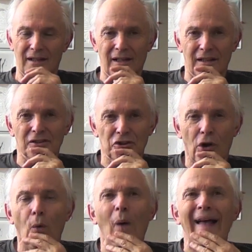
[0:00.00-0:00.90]
Uh,
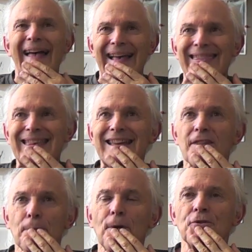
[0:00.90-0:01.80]
so uh, the
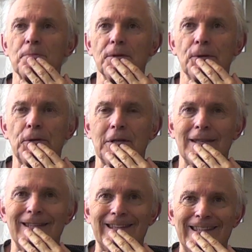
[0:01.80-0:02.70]
other
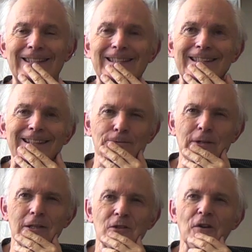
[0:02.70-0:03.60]
possibility is that if
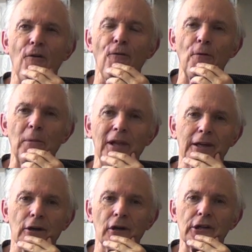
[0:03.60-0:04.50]
we can solve the
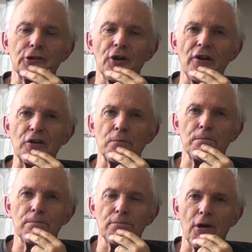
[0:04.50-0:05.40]
molecular electronics
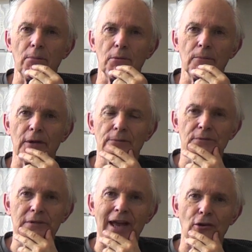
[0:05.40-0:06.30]
problem
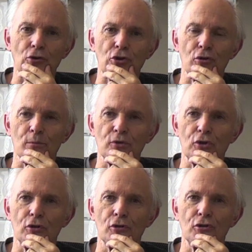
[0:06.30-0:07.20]
that
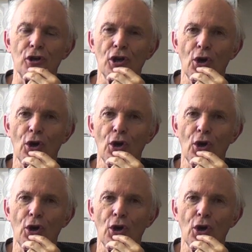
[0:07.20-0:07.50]
nanotubes could